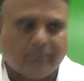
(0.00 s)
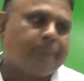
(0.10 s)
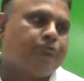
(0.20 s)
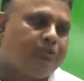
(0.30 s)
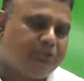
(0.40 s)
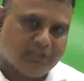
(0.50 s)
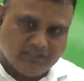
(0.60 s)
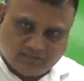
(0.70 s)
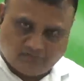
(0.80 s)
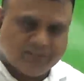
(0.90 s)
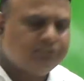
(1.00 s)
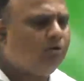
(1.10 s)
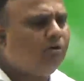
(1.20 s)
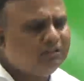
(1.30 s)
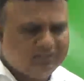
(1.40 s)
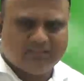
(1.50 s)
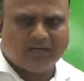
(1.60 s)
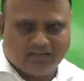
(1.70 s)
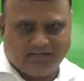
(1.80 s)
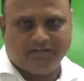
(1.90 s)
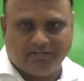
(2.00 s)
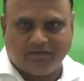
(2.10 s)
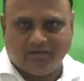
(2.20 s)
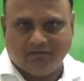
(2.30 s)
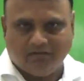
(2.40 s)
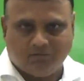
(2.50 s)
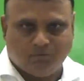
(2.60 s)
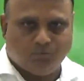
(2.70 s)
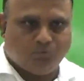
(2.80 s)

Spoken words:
judicial intervention, all these are credited to